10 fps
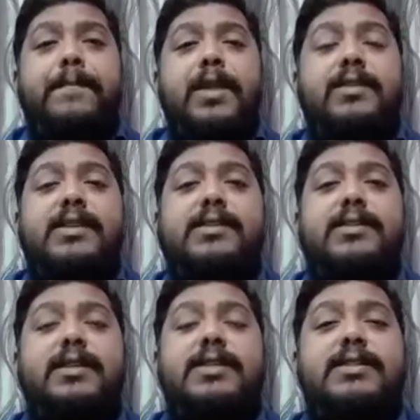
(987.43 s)

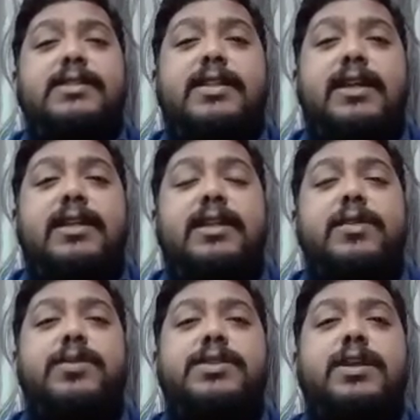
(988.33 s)
This is a study
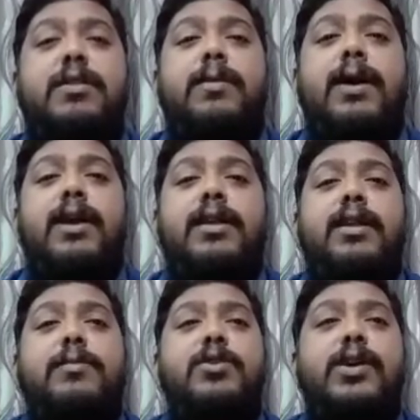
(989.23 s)
that was done by
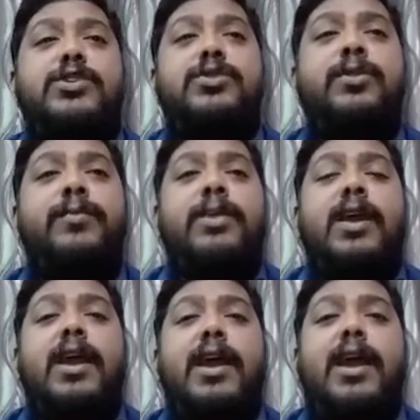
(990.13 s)
WHO,
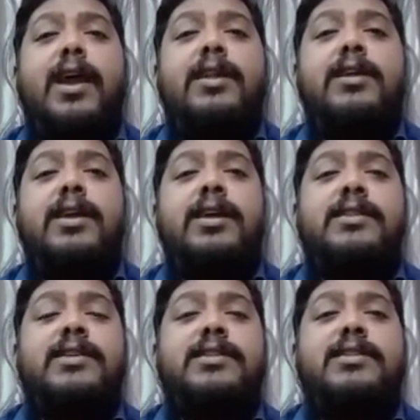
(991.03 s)
and in
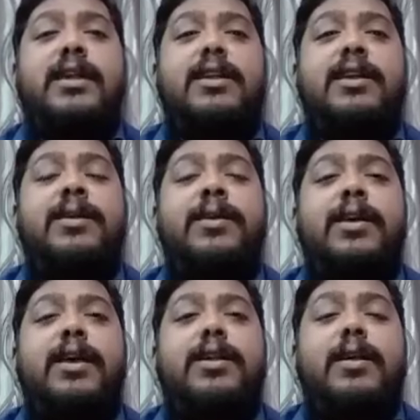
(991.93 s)
this study,
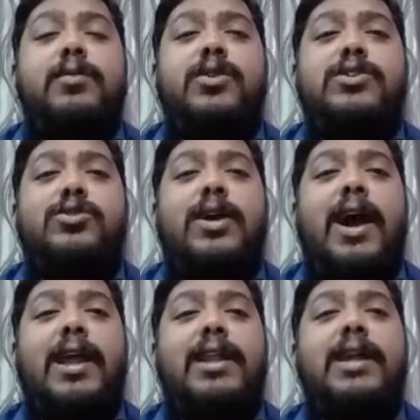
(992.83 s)
WHO
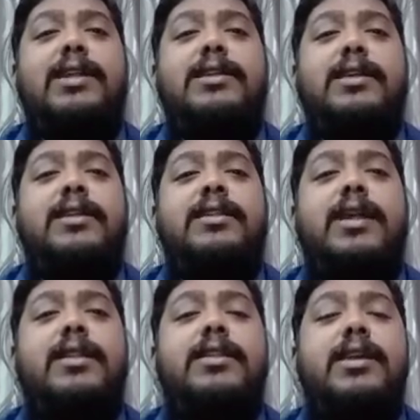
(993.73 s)
highlighted
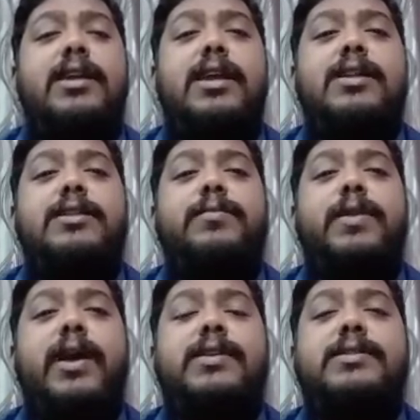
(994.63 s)
that the
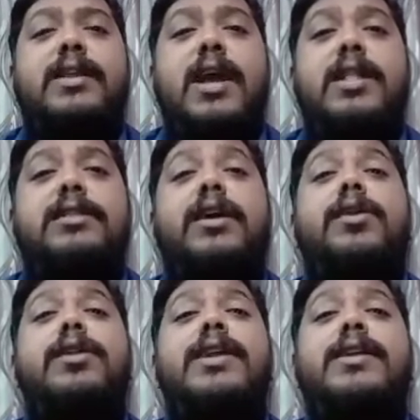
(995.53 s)
enterprise and health are
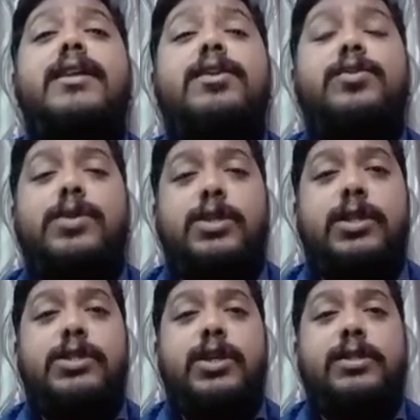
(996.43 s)
related to
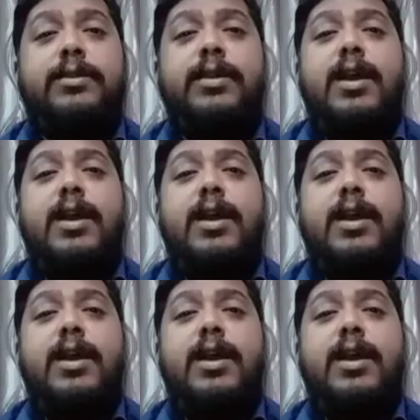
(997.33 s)
each other.